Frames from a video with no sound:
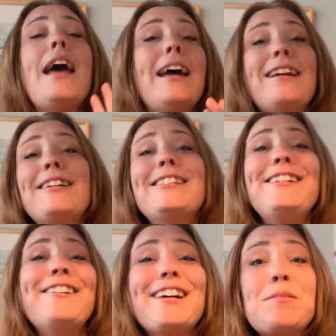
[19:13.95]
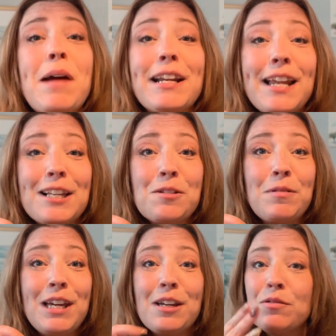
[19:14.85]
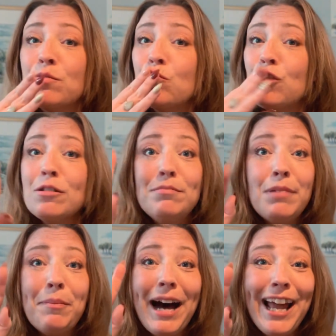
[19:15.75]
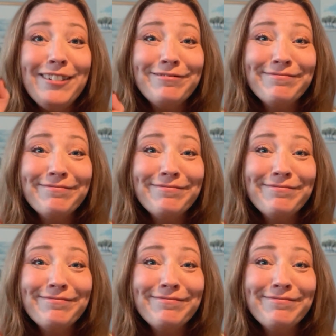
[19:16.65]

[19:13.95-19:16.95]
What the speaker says: and I'll see you guys back next week. Bye-bye.